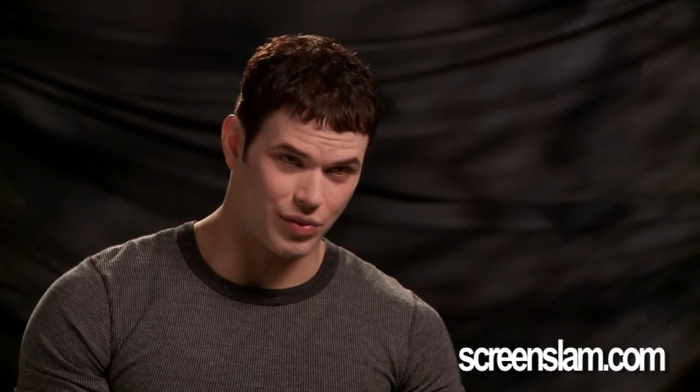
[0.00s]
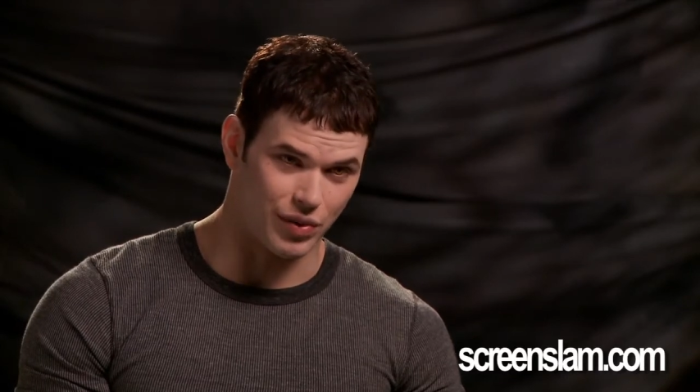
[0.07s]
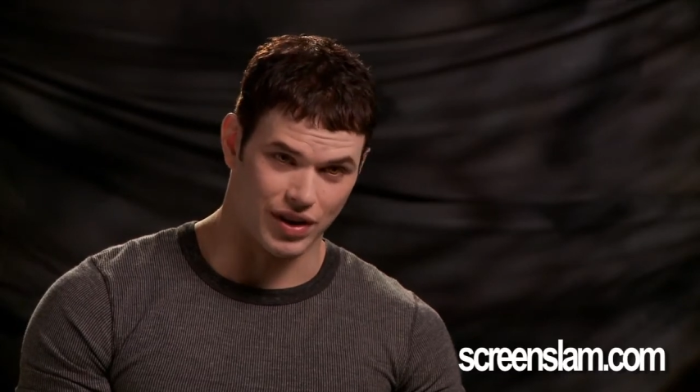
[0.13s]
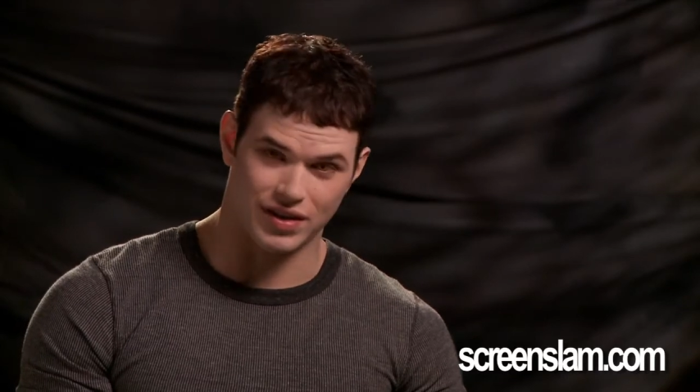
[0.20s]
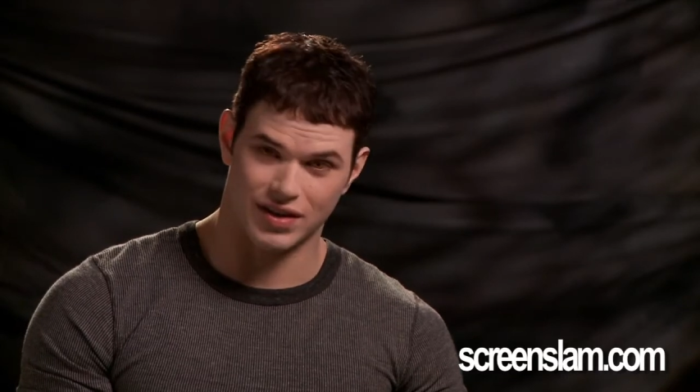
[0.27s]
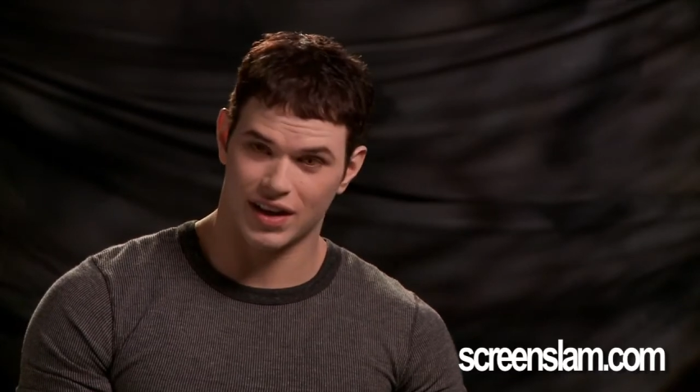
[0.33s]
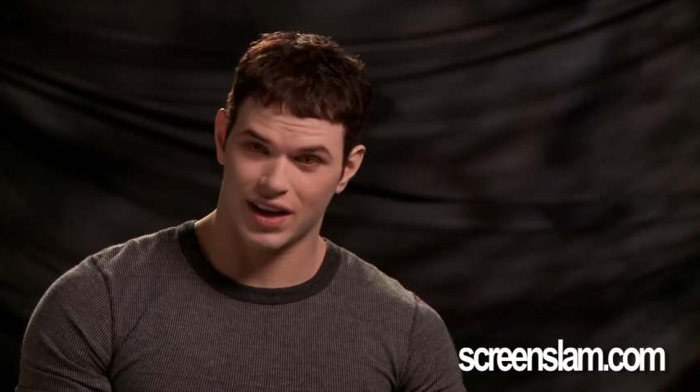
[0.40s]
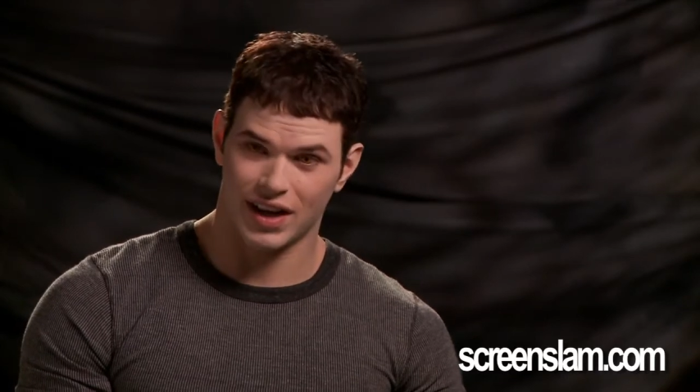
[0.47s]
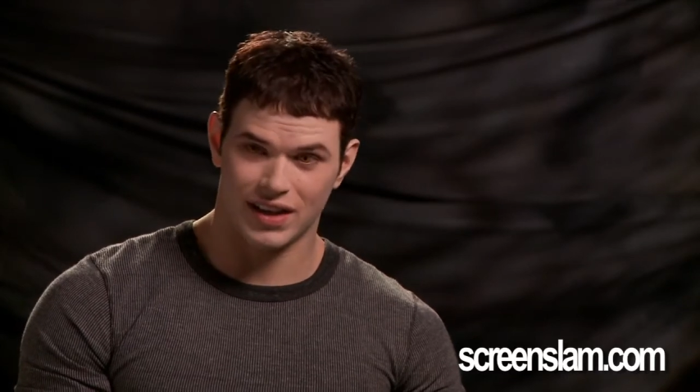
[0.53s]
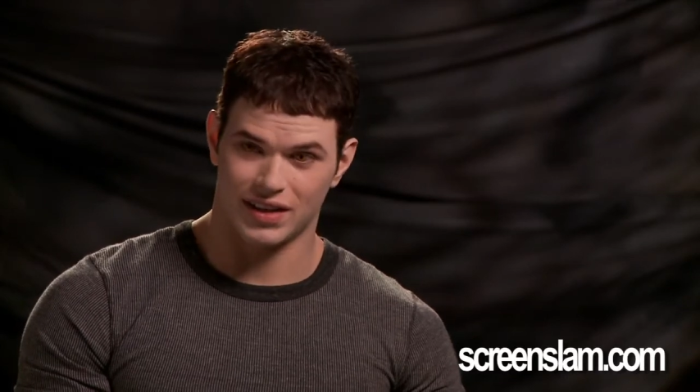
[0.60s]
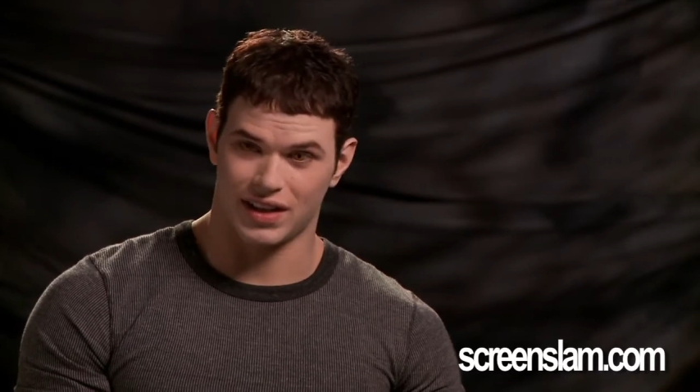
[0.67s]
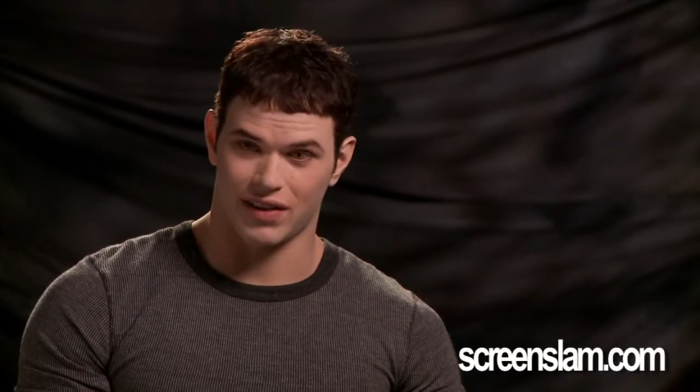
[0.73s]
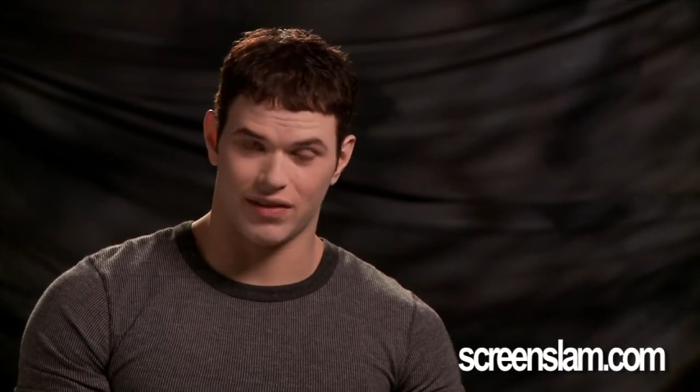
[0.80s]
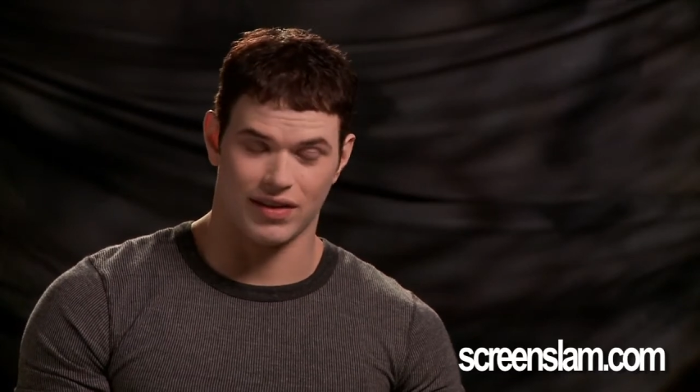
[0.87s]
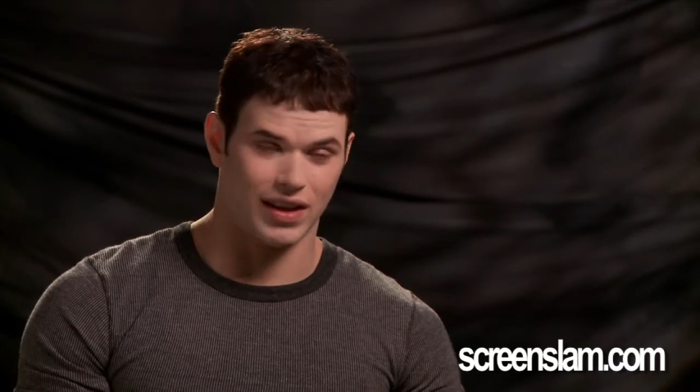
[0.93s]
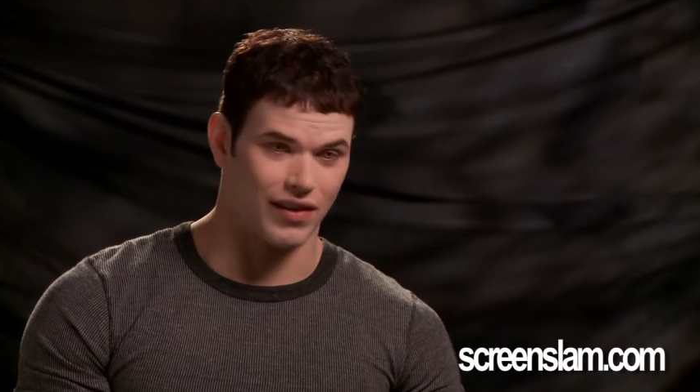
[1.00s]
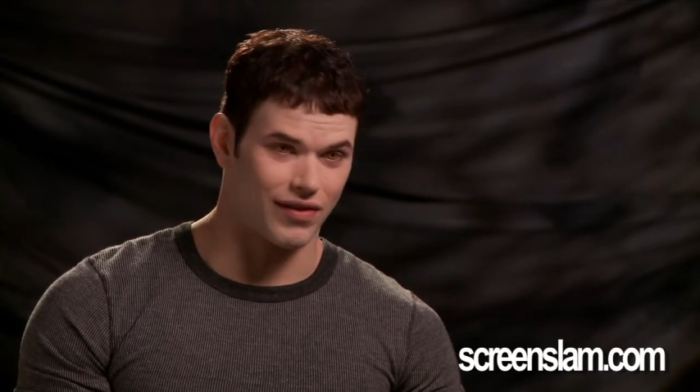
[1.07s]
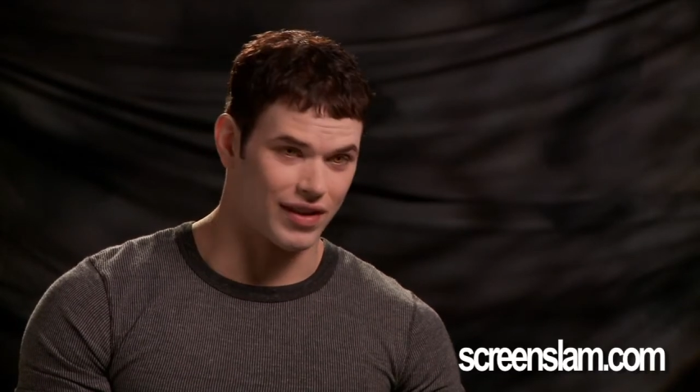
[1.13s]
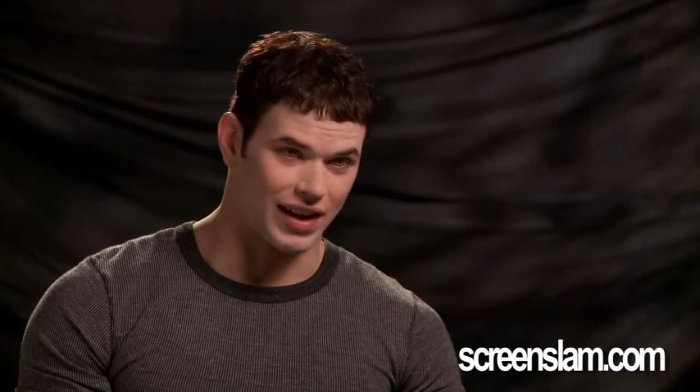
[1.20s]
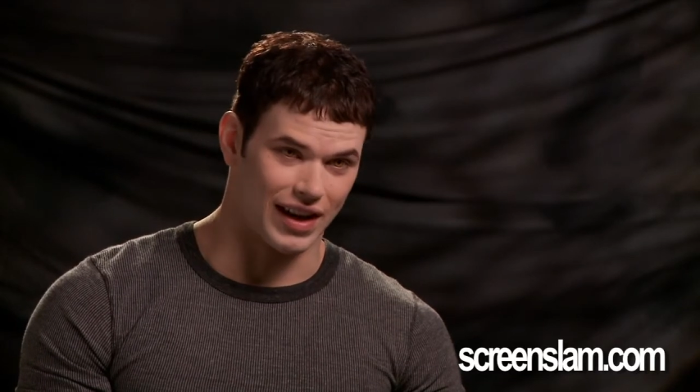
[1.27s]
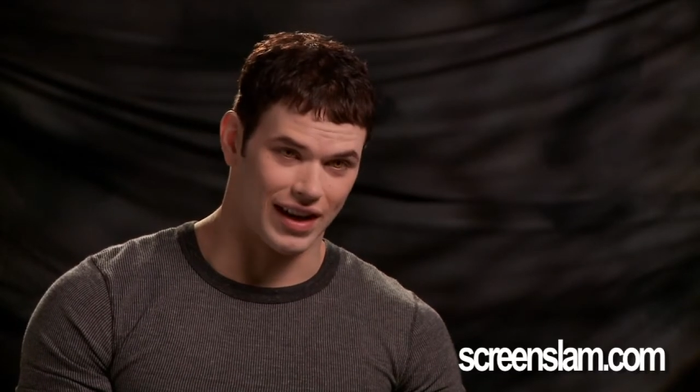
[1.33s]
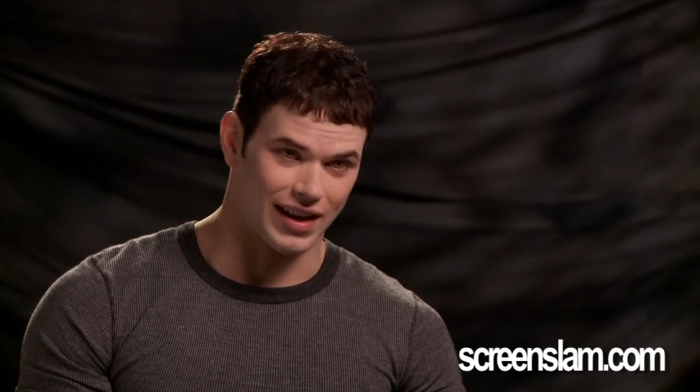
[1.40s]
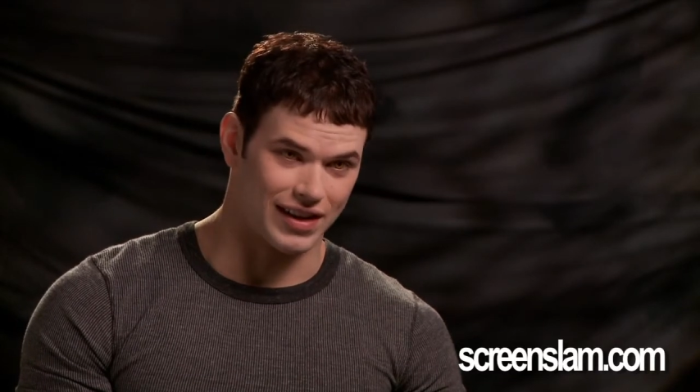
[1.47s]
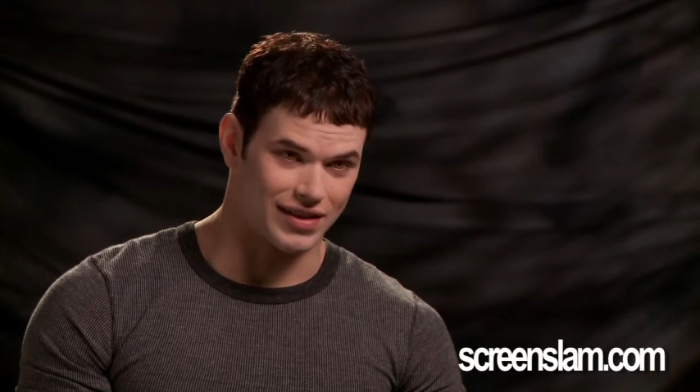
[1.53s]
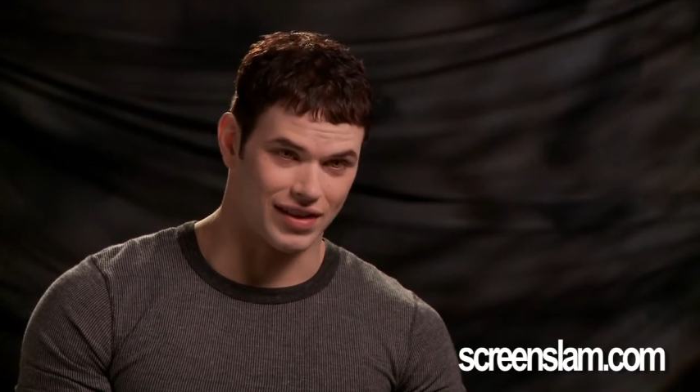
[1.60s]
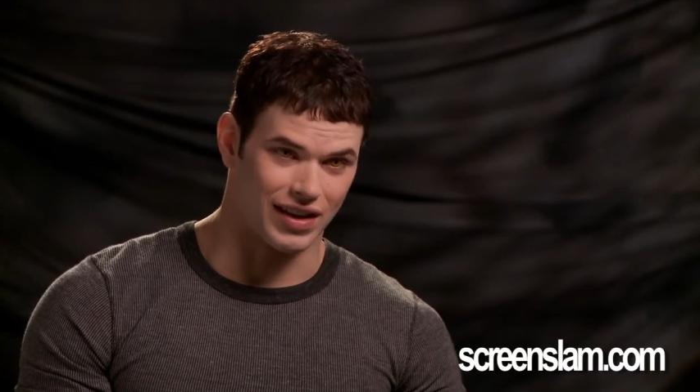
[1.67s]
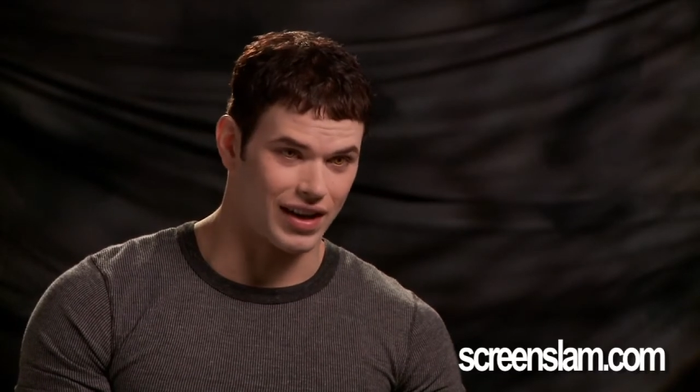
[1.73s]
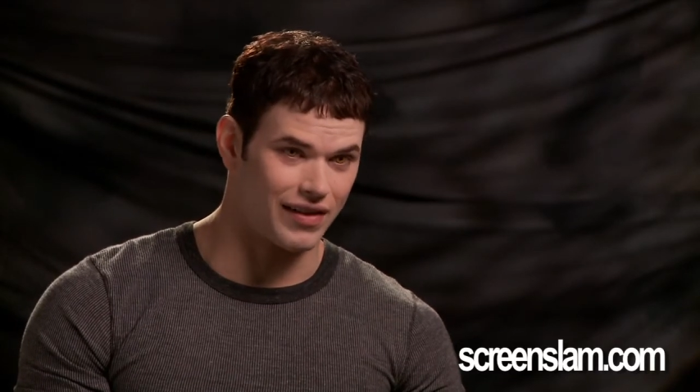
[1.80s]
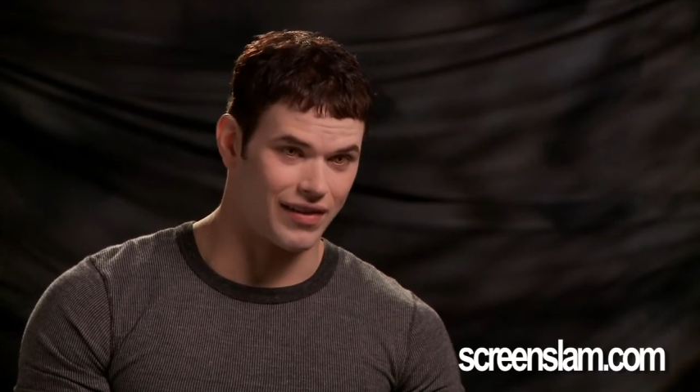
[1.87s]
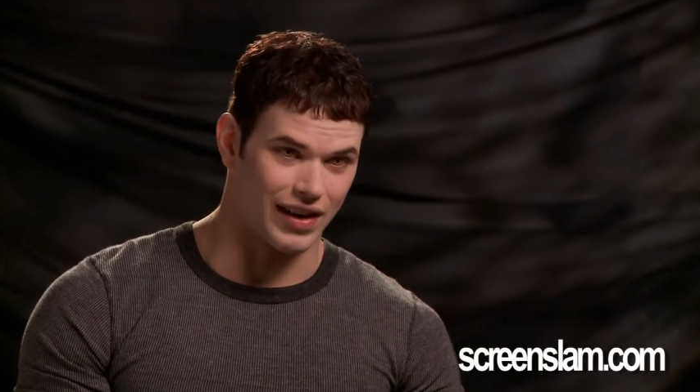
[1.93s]
which David definitely has a
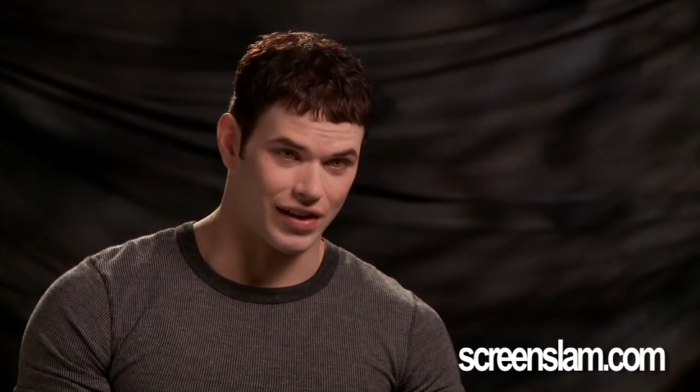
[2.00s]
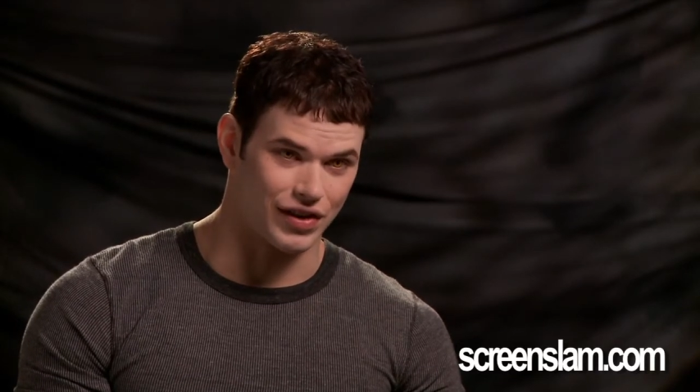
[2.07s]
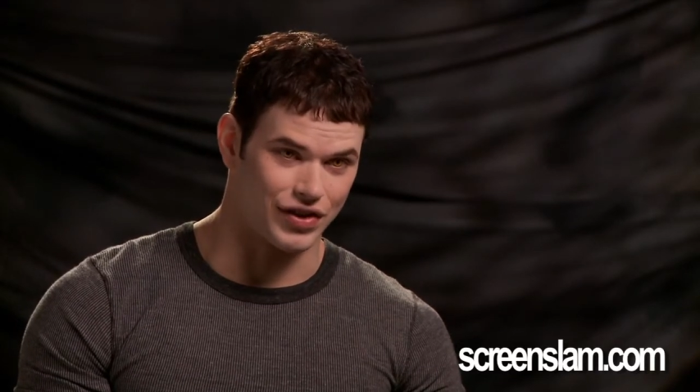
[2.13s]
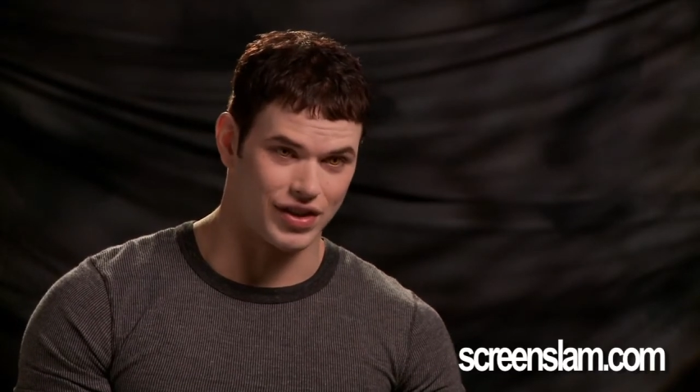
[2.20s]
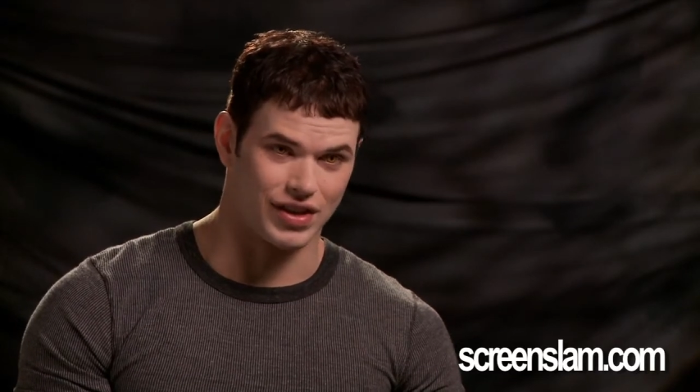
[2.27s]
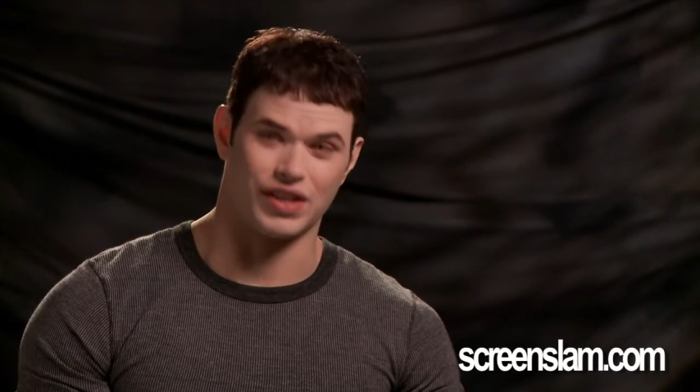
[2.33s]
lot of energy,